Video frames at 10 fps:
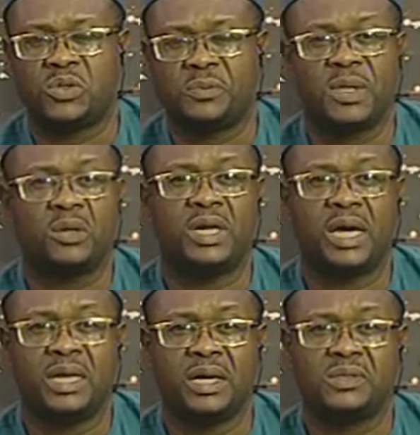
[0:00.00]
speak on
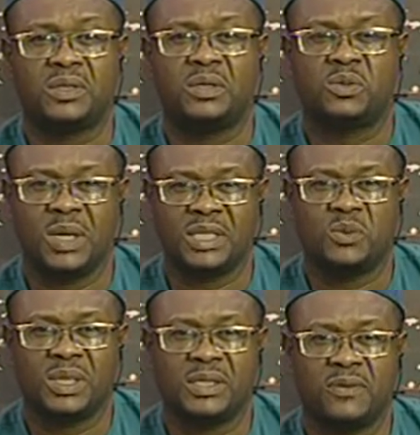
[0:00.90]
INEC's
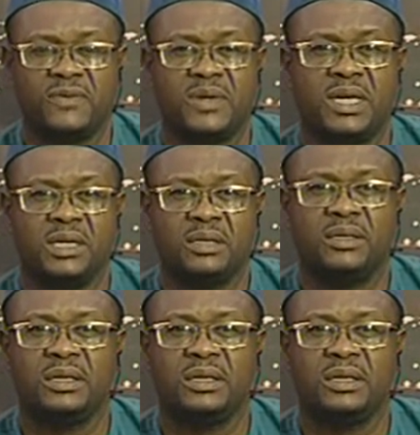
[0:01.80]
2023